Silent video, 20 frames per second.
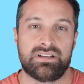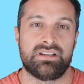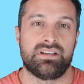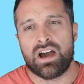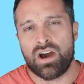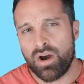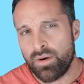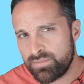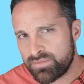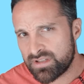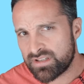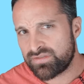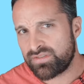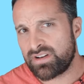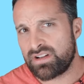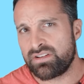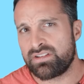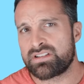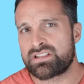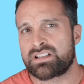I hope this
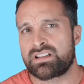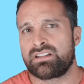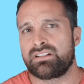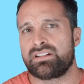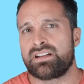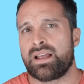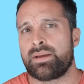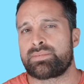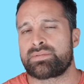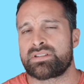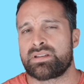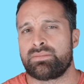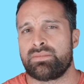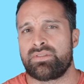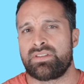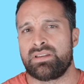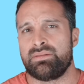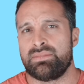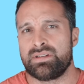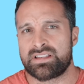video has cleared up some
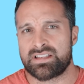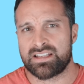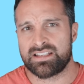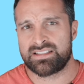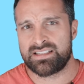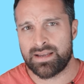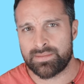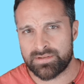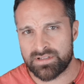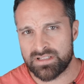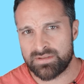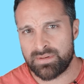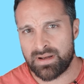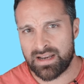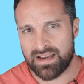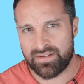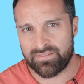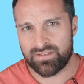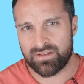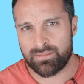of the misconceptions
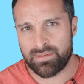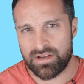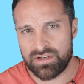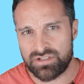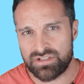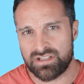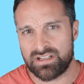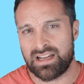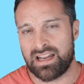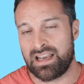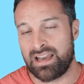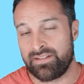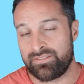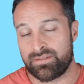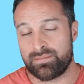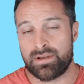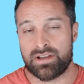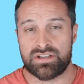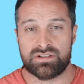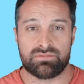about inflammation and
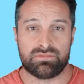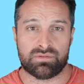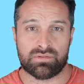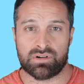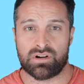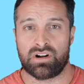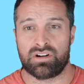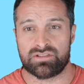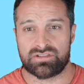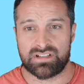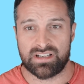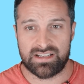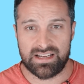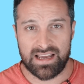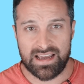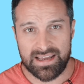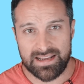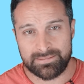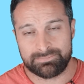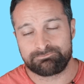inflammation with regards to
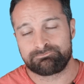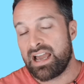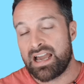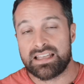diet.